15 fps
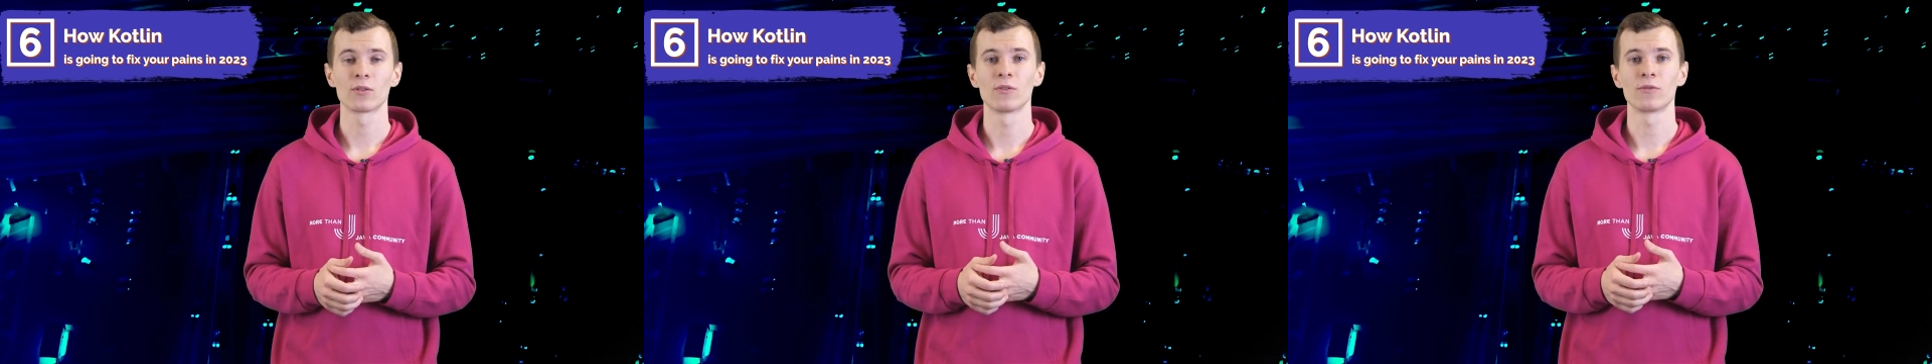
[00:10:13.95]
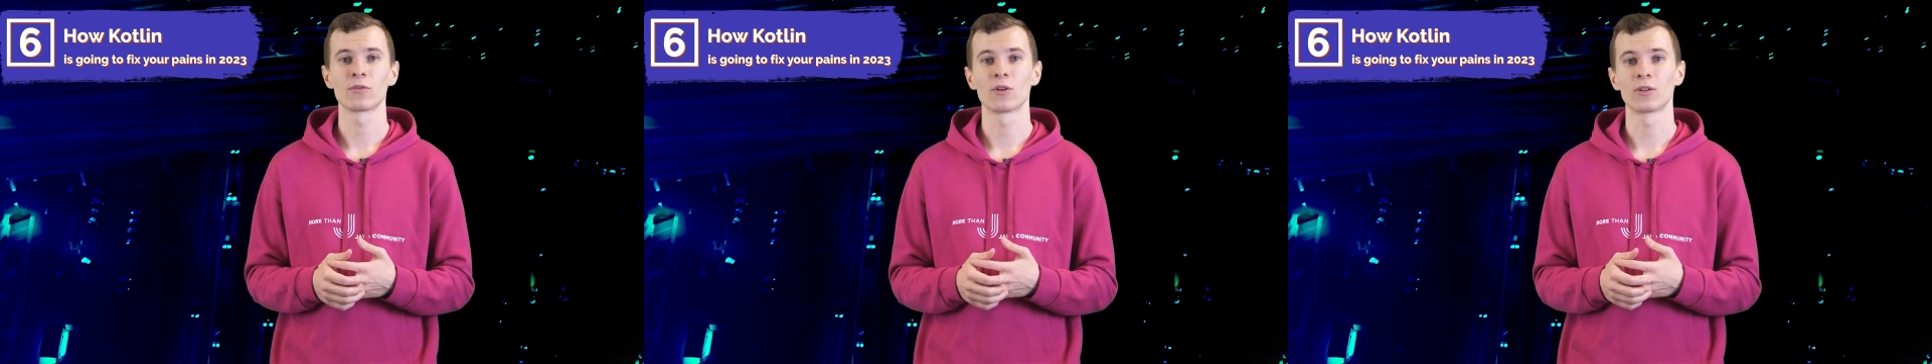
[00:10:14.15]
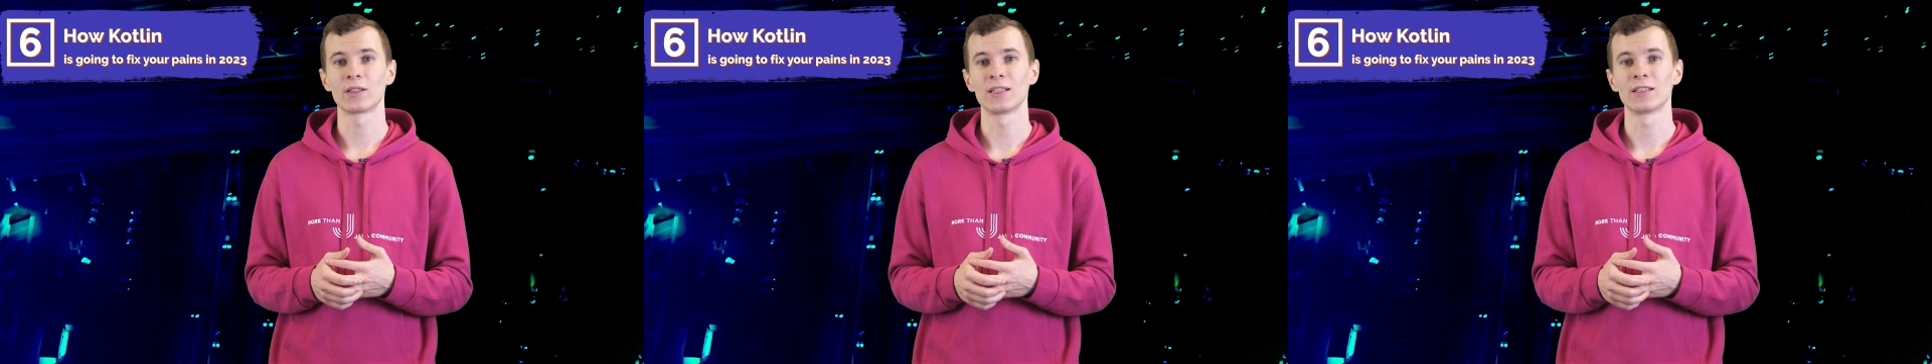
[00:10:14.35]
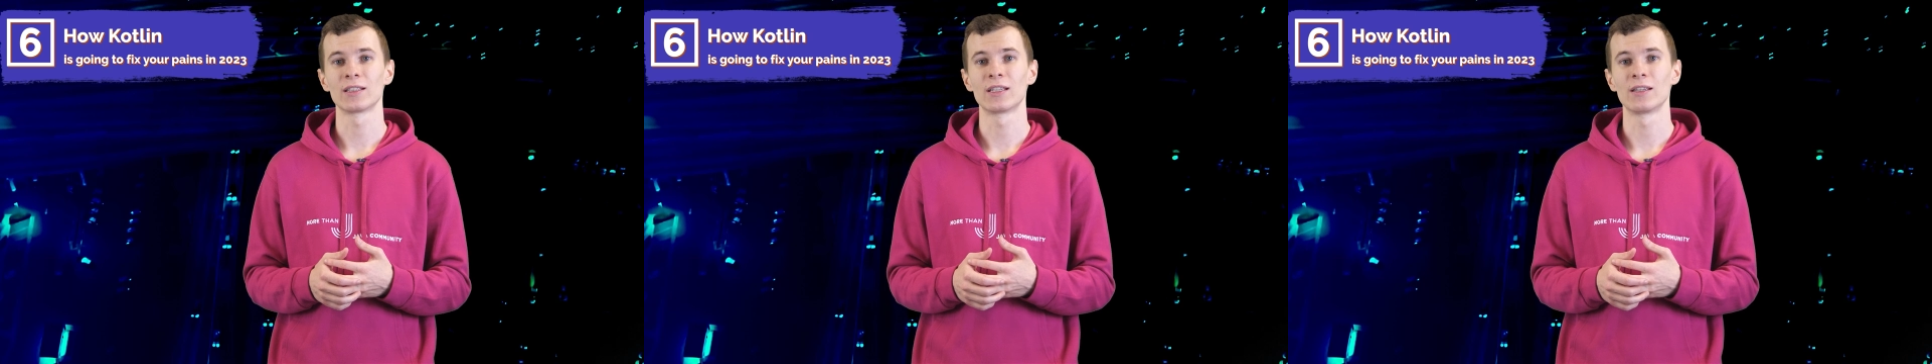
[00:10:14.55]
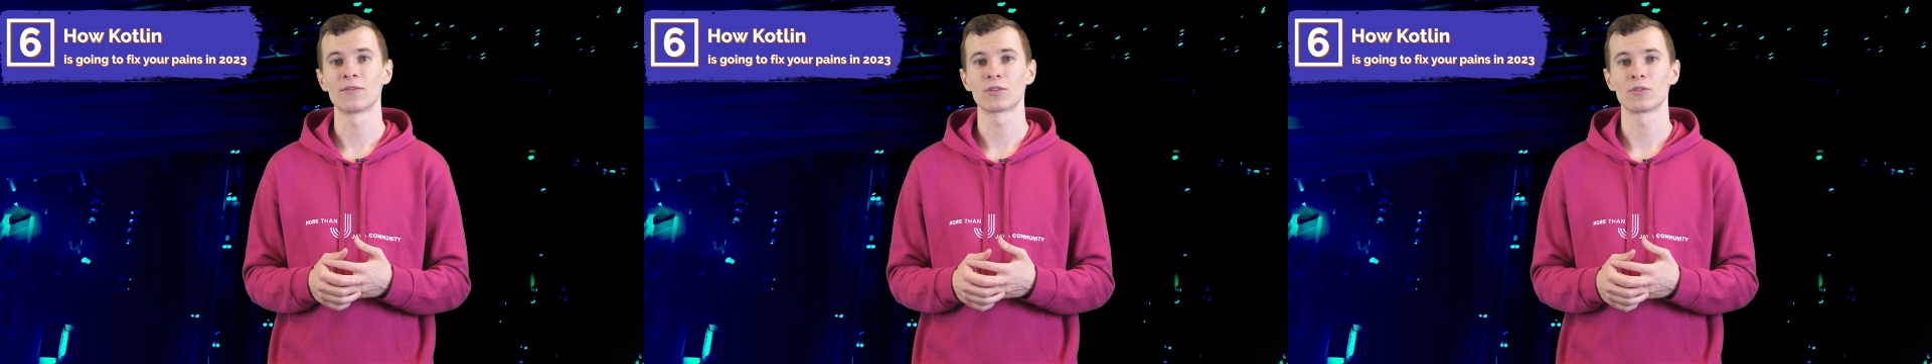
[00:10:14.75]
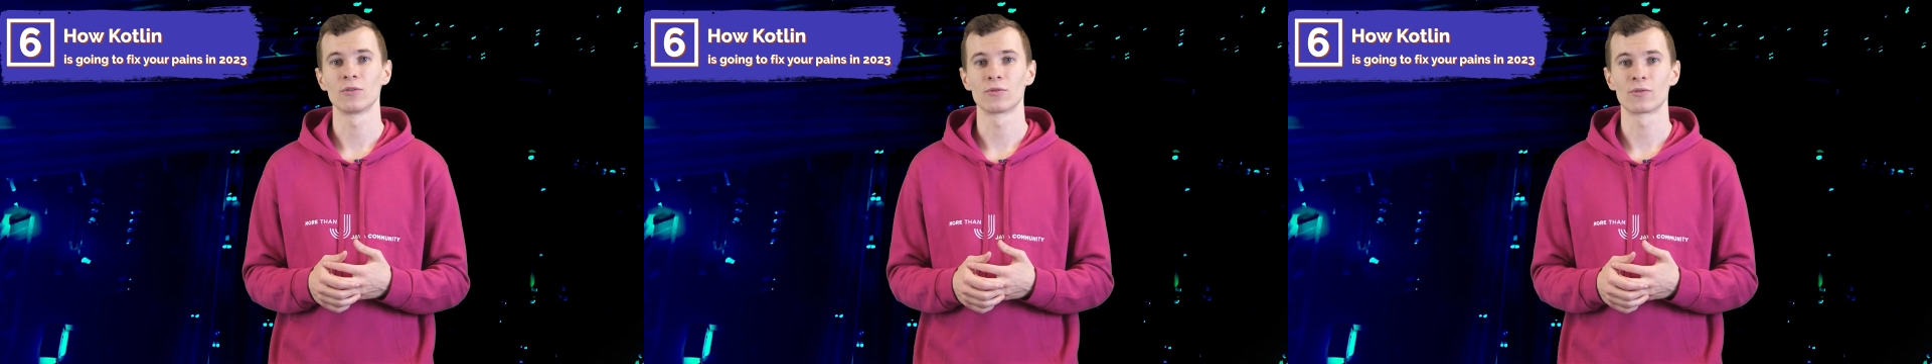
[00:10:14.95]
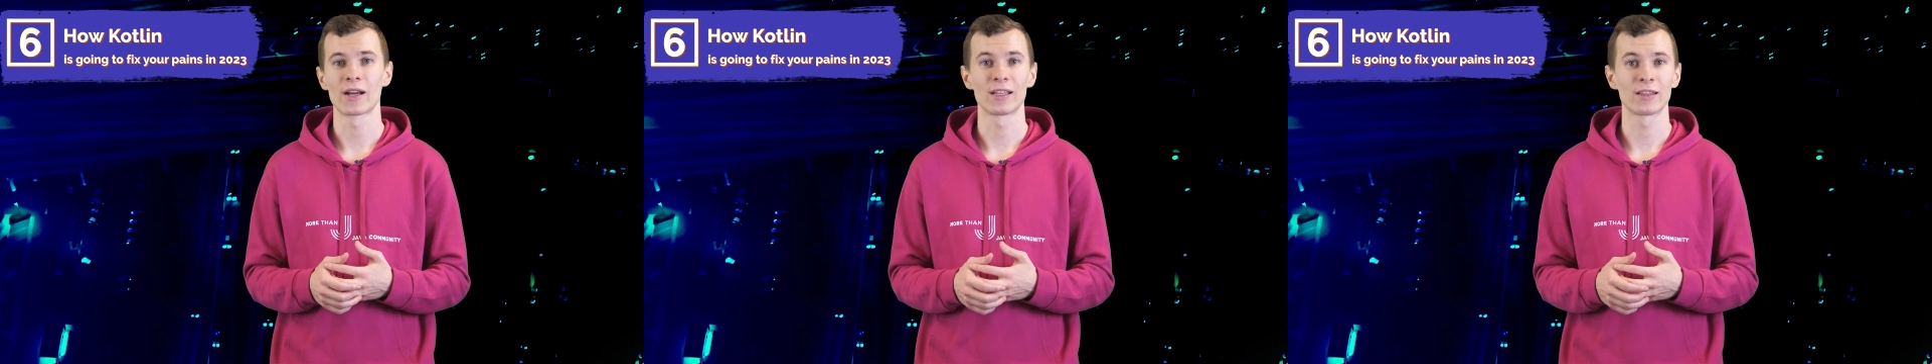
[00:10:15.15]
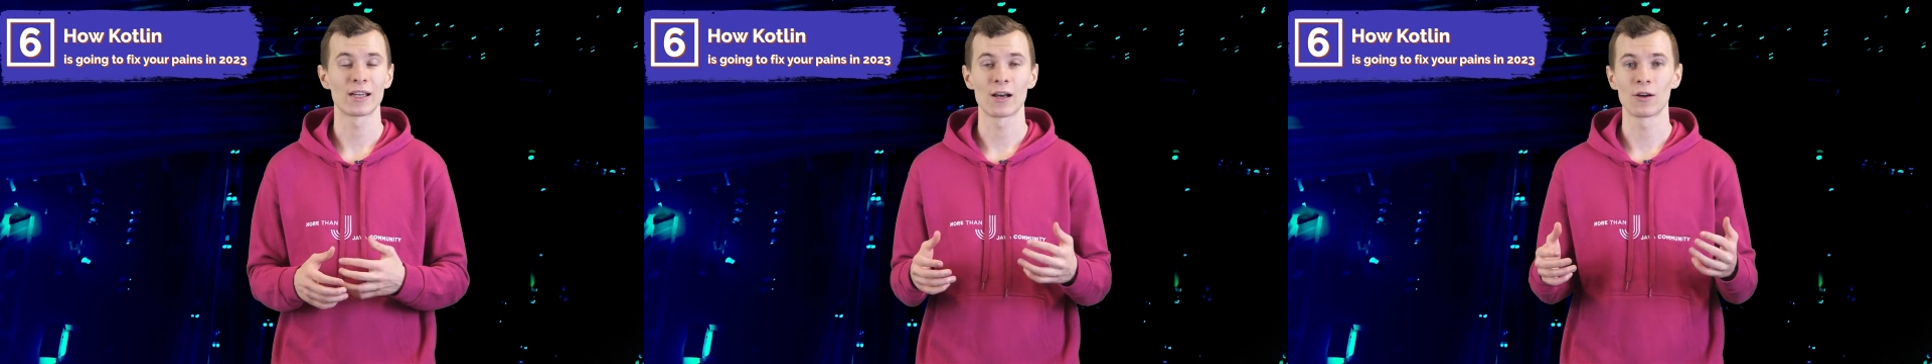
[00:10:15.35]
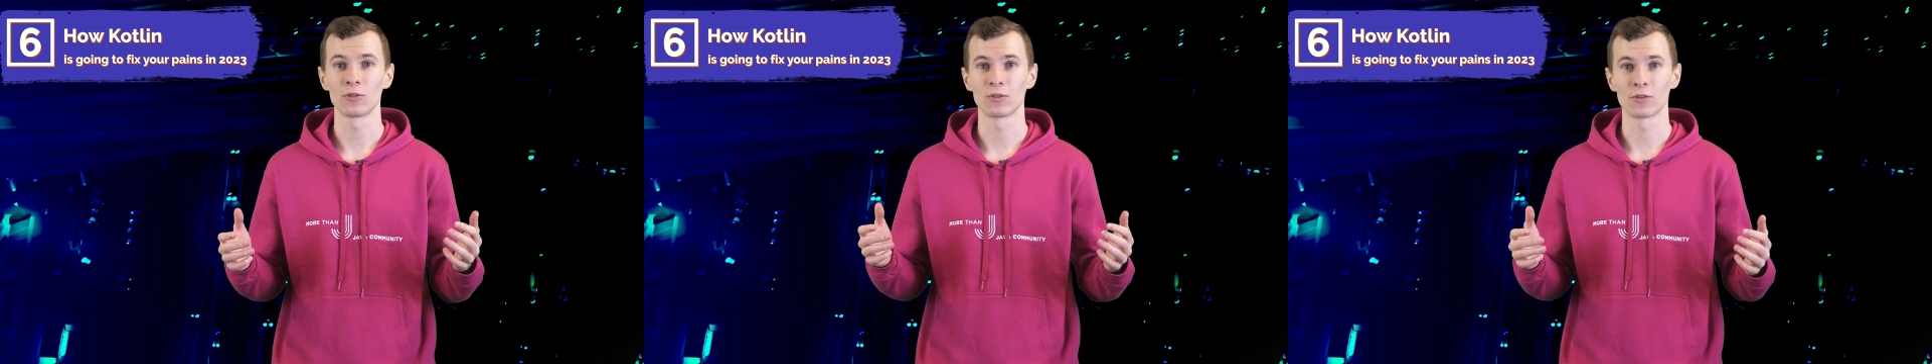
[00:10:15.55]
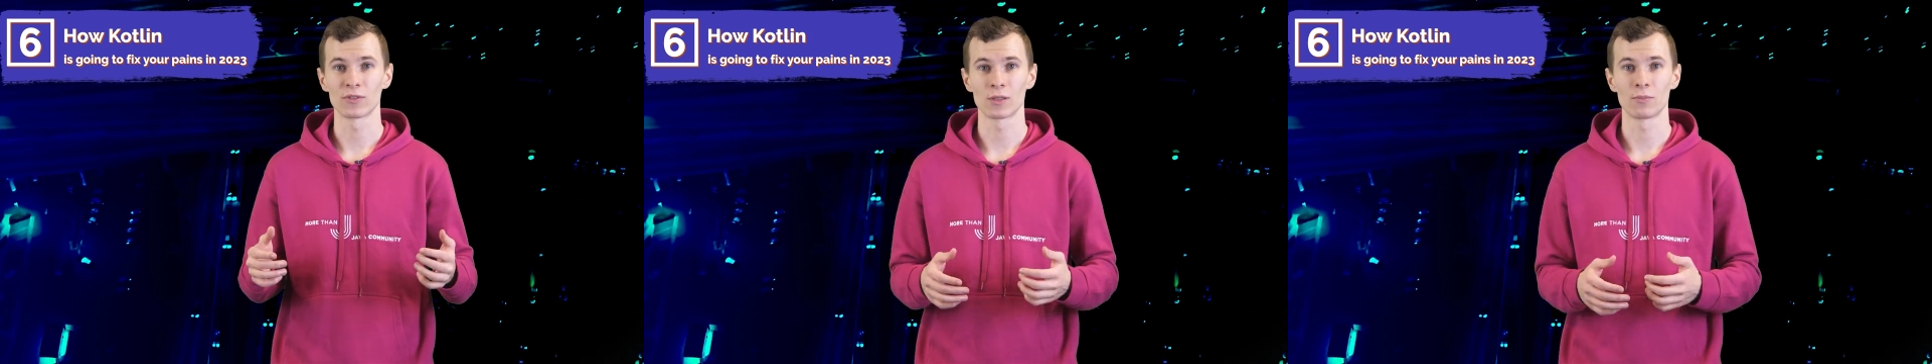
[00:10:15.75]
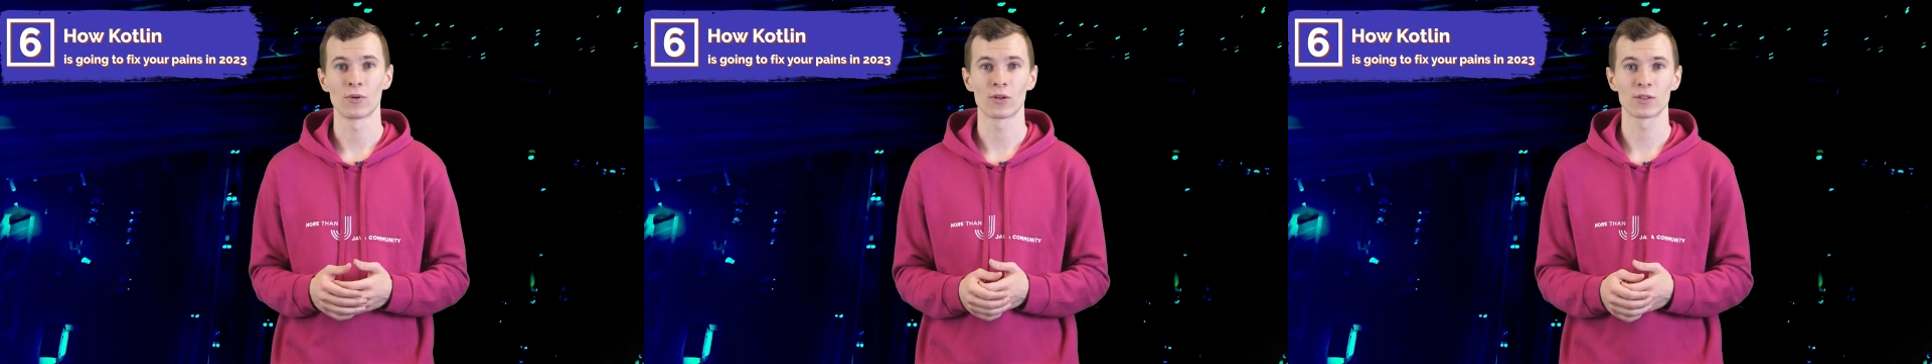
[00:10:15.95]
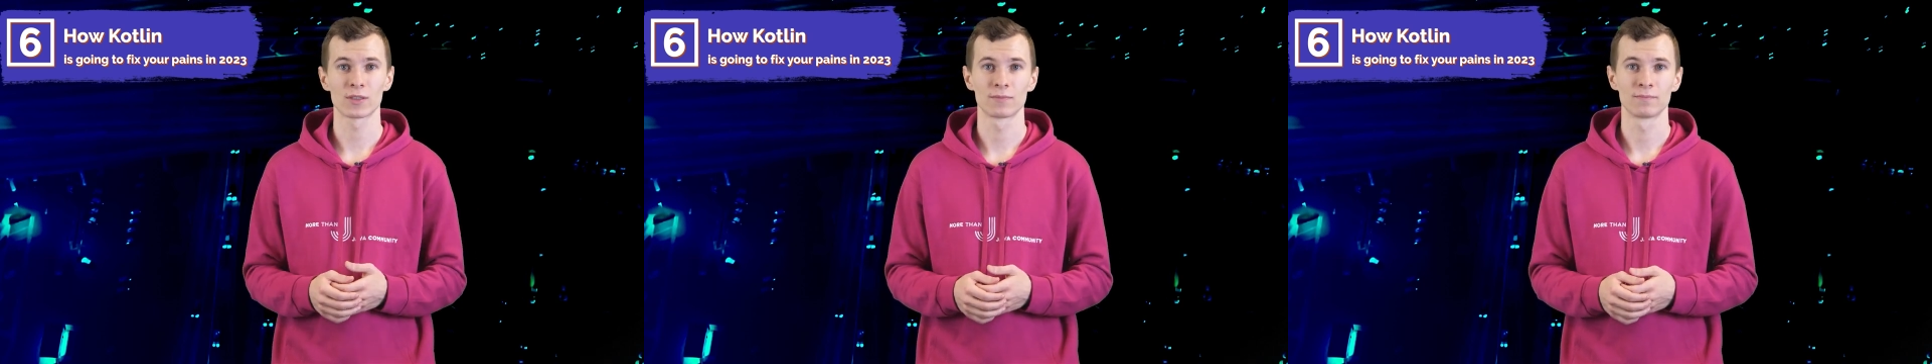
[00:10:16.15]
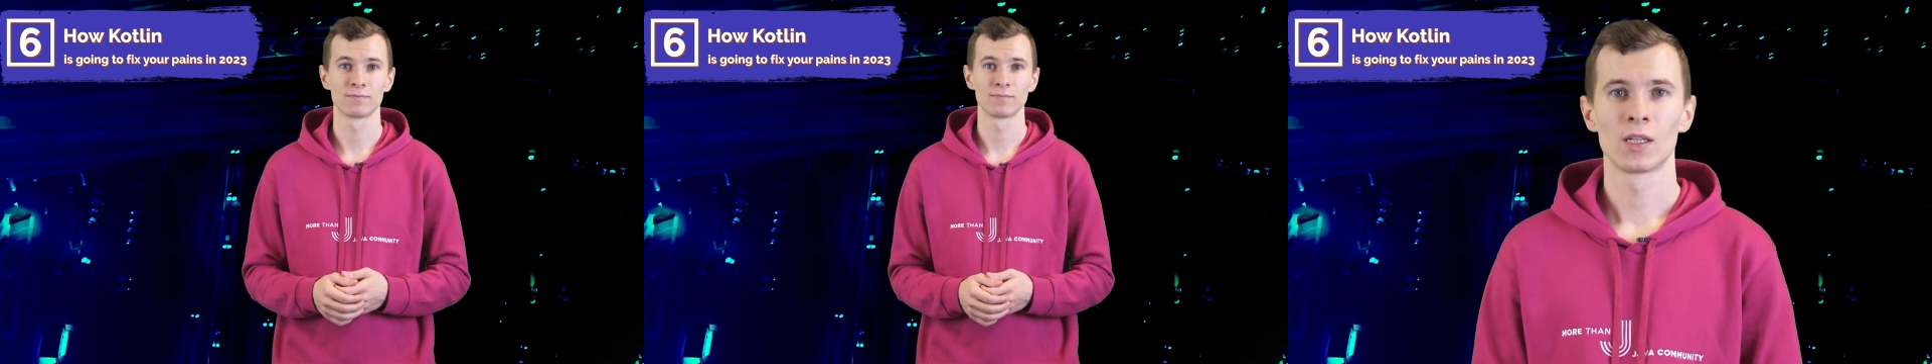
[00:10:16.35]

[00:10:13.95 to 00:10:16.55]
of Kotlin gives you right out of the box.